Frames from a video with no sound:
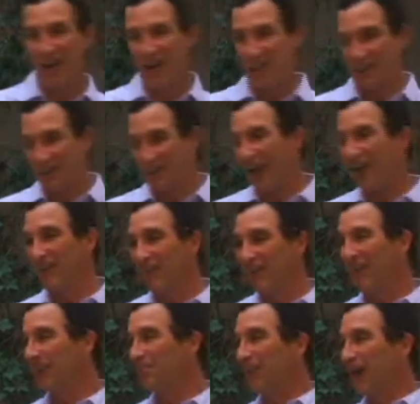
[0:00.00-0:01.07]
But Sarah
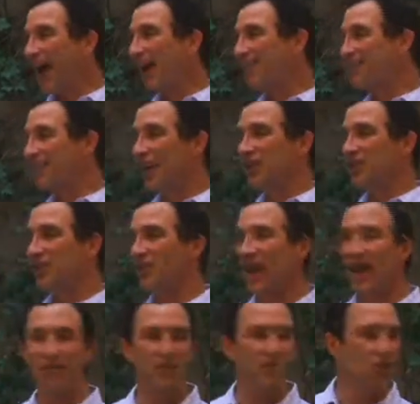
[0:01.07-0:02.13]
said, I'm past the age of
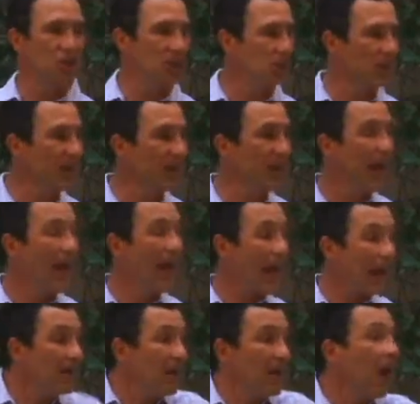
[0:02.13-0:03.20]
having children,
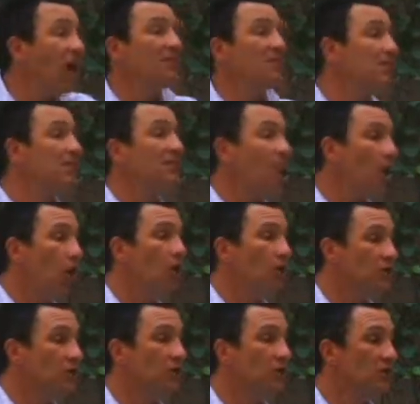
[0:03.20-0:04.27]
and my husband's
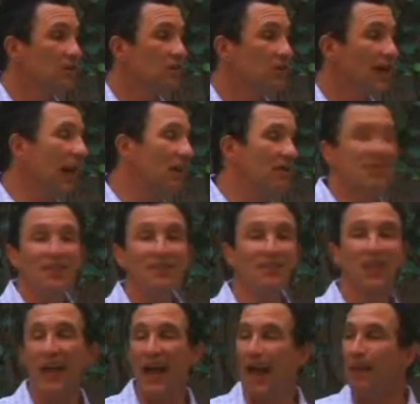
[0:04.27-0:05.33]
old. How's this
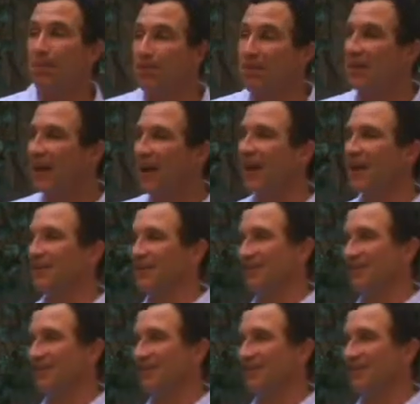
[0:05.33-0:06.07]
going to happen, God?